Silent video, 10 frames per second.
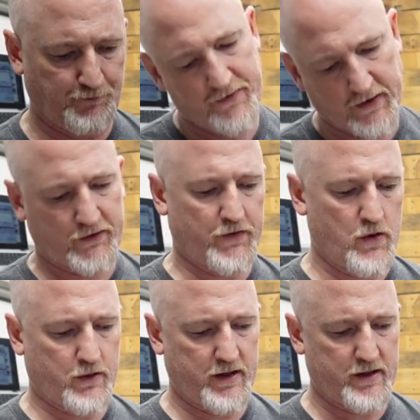Fixed
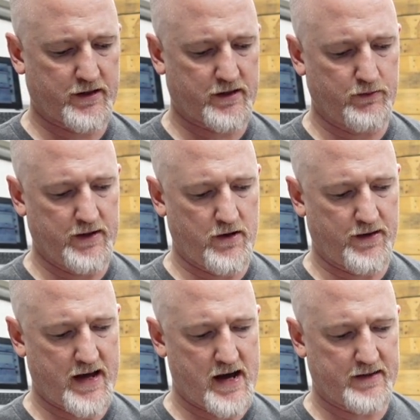focus, we know
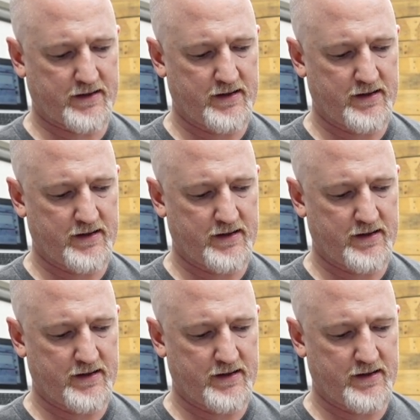that.